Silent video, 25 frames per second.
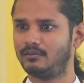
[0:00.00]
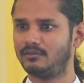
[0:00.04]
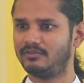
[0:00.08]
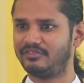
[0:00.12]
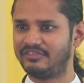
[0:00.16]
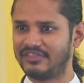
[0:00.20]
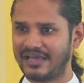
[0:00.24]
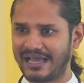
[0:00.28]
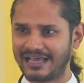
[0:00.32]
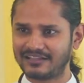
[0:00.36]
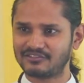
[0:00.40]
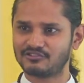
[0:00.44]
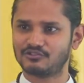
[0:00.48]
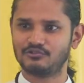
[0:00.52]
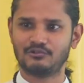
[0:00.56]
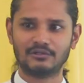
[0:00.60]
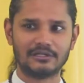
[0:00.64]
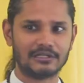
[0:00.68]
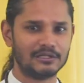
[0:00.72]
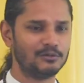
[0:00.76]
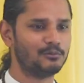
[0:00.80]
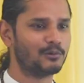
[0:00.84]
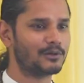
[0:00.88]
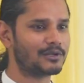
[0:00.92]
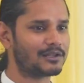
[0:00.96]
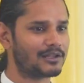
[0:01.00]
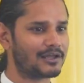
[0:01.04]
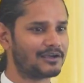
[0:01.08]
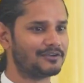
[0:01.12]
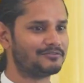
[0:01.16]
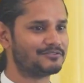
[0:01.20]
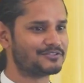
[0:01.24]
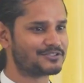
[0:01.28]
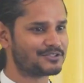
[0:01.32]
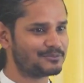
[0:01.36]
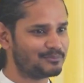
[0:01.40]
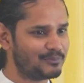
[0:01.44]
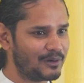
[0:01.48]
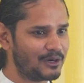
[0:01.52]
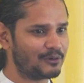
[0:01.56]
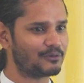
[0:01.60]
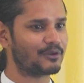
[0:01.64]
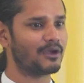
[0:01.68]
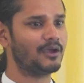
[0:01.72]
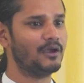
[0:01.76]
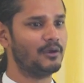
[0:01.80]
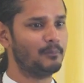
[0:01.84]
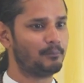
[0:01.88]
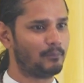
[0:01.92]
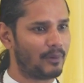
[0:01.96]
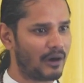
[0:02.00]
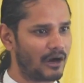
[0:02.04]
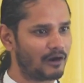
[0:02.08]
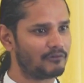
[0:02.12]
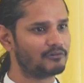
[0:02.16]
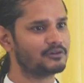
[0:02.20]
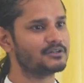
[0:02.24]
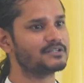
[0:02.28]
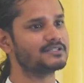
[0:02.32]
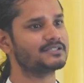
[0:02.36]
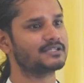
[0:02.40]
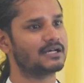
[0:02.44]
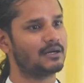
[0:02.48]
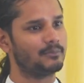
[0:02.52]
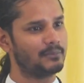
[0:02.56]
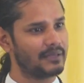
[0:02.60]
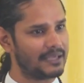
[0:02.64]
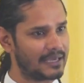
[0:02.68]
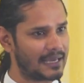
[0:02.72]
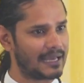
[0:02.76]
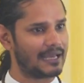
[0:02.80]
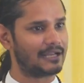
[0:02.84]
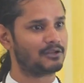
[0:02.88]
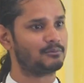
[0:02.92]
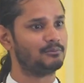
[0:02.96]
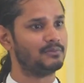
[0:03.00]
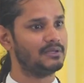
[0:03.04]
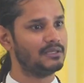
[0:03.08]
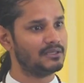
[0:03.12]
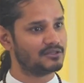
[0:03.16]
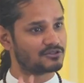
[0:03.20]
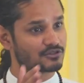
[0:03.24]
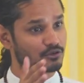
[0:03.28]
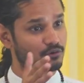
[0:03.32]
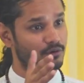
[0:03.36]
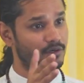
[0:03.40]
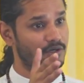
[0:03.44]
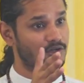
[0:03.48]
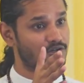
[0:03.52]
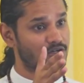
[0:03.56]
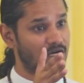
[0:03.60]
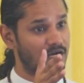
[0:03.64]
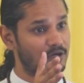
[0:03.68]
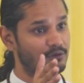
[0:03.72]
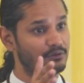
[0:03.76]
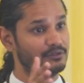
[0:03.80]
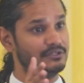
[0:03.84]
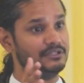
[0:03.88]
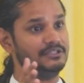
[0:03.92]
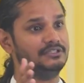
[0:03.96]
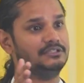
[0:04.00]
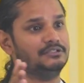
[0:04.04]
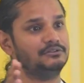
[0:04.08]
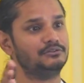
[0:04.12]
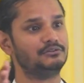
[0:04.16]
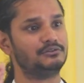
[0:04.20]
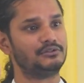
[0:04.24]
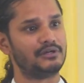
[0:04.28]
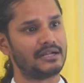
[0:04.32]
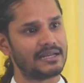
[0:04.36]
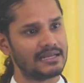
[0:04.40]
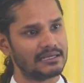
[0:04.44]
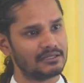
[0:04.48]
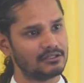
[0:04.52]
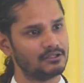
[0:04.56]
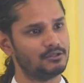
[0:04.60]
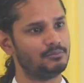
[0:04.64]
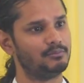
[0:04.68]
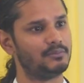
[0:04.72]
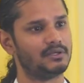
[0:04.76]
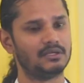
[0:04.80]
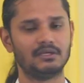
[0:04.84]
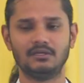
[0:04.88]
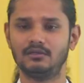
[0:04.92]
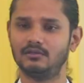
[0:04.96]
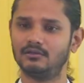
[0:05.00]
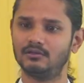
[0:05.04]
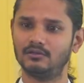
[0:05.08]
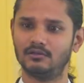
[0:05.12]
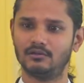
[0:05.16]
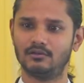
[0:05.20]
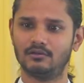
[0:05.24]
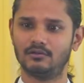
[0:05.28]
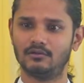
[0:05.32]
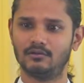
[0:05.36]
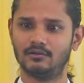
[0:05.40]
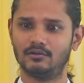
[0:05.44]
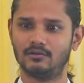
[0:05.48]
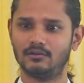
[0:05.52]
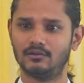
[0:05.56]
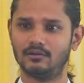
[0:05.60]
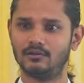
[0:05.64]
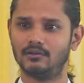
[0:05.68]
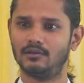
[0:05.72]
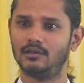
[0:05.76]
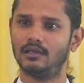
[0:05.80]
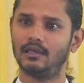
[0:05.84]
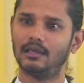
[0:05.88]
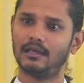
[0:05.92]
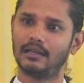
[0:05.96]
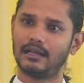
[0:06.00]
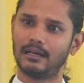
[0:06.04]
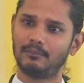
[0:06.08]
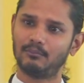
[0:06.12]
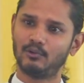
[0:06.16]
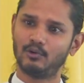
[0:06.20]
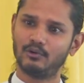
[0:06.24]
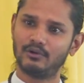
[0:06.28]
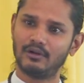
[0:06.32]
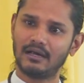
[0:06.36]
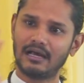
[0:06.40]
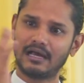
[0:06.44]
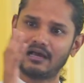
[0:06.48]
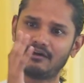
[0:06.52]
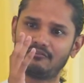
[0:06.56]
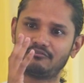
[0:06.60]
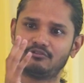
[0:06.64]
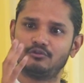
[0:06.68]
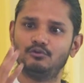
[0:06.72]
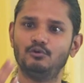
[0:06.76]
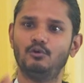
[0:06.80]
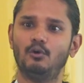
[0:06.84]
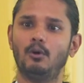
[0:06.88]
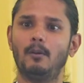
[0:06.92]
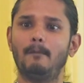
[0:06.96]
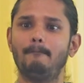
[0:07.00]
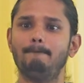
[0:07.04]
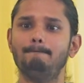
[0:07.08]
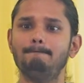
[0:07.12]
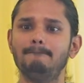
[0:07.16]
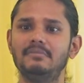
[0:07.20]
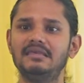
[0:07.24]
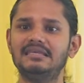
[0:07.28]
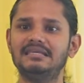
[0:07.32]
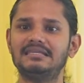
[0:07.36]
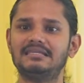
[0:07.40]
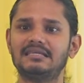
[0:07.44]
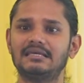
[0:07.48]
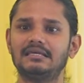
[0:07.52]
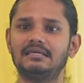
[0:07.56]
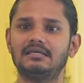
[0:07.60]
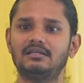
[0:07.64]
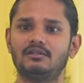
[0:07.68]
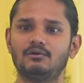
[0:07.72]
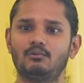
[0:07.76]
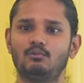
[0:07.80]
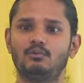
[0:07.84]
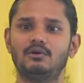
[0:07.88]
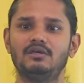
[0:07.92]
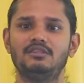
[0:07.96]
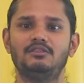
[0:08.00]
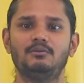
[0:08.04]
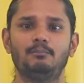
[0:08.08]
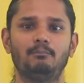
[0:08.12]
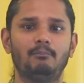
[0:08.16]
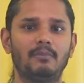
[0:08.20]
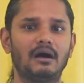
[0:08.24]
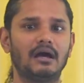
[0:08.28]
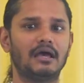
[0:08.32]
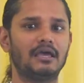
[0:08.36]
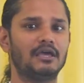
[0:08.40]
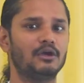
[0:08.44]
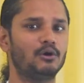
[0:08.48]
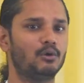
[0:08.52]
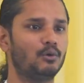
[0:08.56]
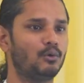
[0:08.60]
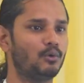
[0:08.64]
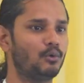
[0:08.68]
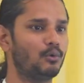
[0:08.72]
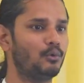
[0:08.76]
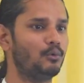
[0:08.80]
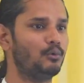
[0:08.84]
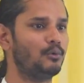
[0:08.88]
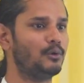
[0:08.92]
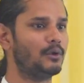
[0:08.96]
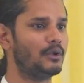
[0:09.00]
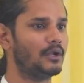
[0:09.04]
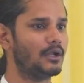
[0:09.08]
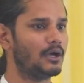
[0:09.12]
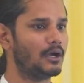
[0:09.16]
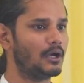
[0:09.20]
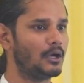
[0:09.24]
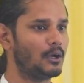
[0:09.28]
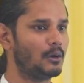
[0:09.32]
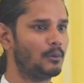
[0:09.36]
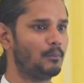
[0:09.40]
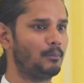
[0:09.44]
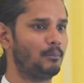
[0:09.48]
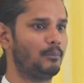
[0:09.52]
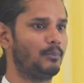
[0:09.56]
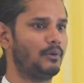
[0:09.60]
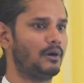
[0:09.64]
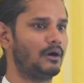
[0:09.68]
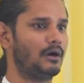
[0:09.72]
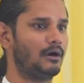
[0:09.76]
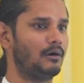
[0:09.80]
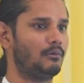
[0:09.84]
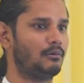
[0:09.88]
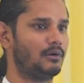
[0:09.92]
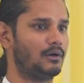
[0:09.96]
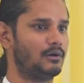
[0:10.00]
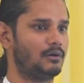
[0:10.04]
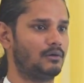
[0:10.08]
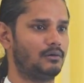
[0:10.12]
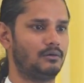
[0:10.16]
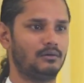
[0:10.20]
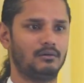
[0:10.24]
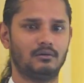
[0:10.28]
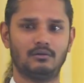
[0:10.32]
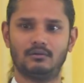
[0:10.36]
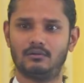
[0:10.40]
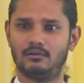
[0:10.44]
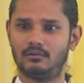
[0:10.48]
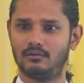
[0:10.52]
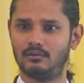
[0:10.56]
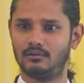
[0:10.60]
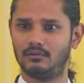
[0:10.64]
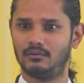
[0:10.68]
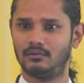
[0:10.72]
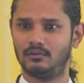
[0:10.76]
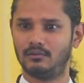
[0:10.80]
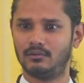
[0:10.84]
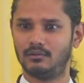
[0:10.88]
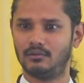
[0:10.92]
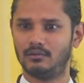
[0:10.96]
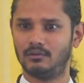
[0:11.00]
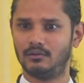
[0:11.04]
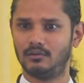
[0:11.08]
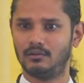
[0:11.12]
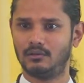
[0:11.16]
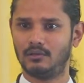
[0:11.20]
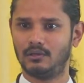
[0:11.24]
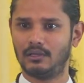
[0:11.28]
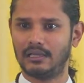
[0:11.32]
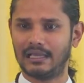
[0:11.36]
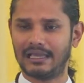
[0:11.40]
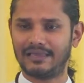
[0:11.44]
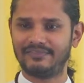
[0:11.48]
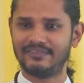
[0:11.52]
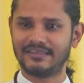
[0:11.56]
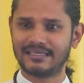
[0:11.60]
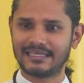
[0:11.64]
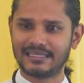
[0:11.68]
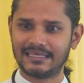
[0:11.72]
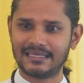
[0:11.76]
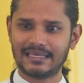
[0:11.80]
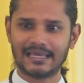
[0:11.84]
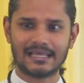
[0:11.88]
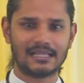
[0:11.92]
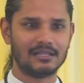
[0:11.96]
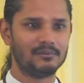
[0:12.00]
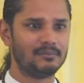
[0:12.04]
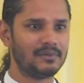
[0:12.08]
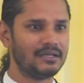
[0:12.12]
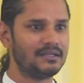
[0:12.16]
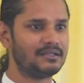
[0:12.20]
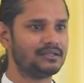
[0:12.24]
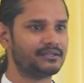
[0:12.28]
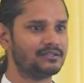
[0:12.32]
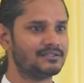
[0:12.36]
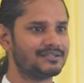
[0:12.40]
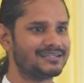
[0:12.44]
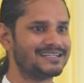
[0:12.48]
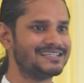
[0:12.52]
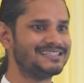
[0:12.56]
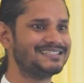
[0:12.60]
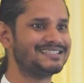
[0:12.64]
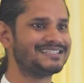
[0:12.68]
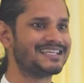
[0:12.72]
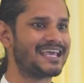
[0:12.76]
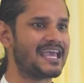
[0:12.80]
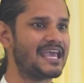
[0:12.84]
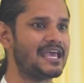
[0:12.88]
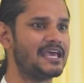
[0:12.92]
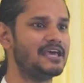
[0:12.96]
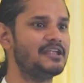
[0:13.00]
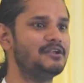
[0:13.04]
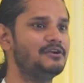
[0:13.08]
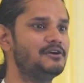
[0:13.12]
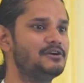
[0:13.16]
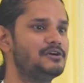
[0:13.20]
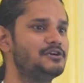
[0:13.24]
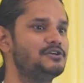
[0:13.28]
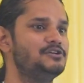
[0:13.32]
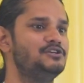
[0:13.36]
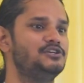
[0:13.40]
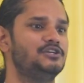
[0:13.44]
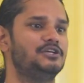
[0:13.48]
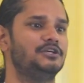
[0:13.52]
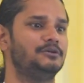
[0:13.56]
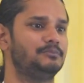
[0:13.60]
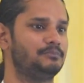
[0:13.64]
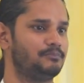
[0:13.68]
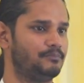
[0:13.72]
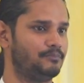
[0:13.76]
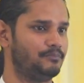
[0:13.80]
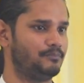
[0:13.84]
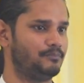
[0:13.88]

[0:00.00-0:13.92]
That's really what life is about. Power is coming at me. It's going to try to derail me. And I'm going to have to meet it with my own power. And the key element here is energy.